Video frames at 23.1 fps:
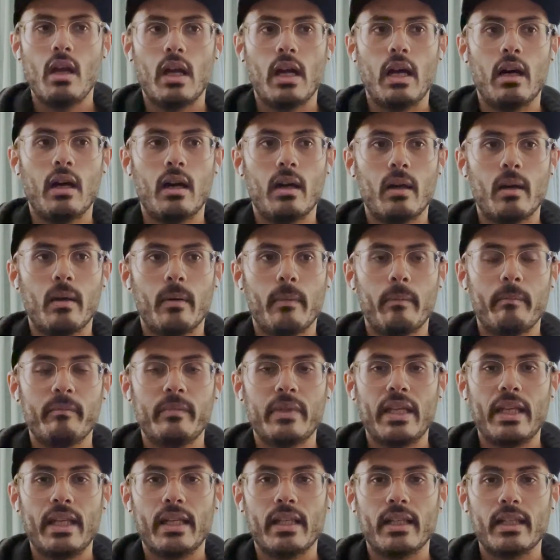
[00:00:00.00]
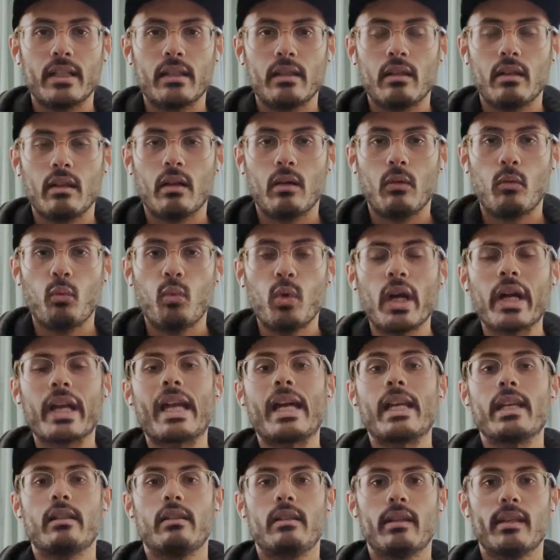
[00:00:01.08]
and what
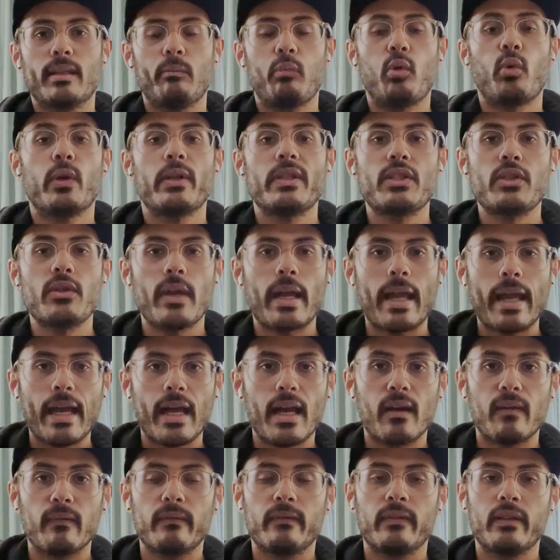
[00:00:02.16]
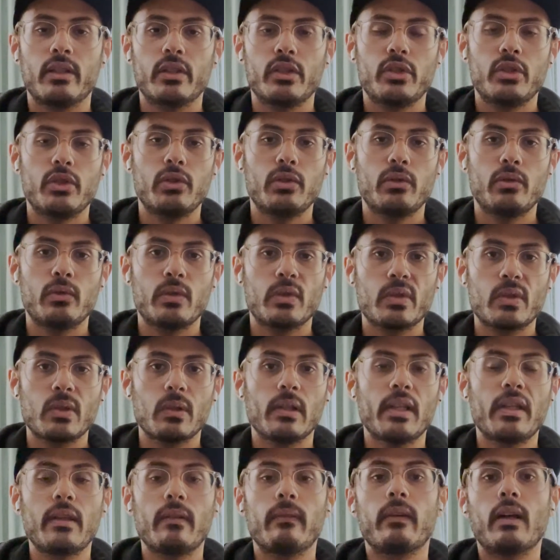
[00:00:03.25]
kind of data points you have to
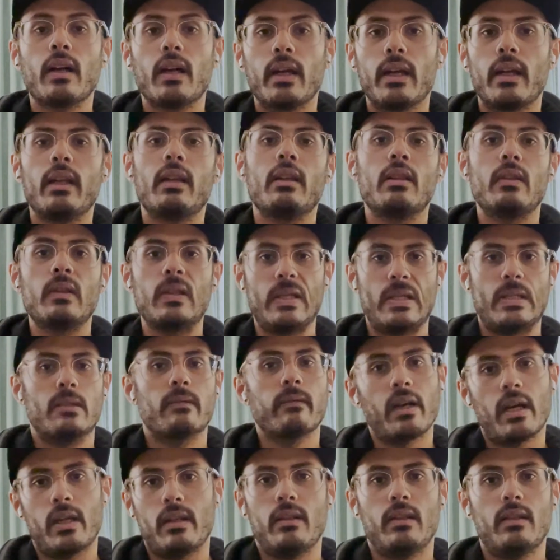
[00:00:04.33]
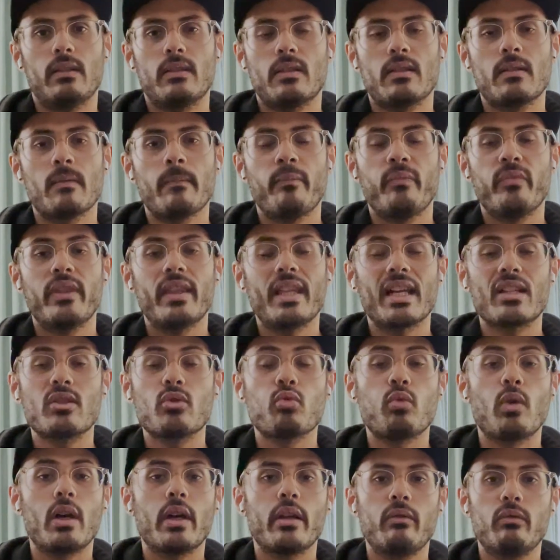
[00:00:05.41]
solidify these findings. That's
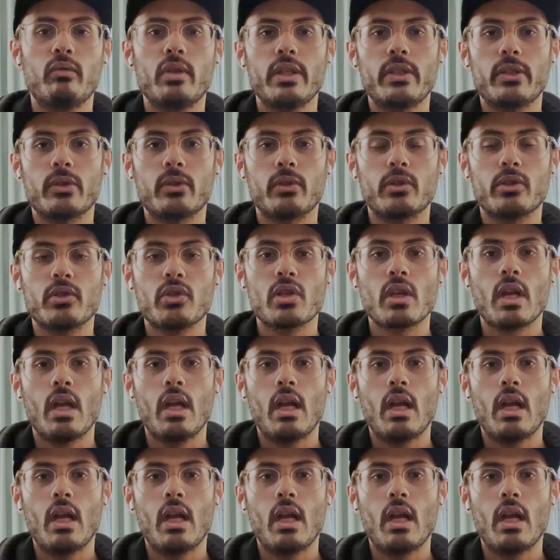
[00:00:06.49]
why research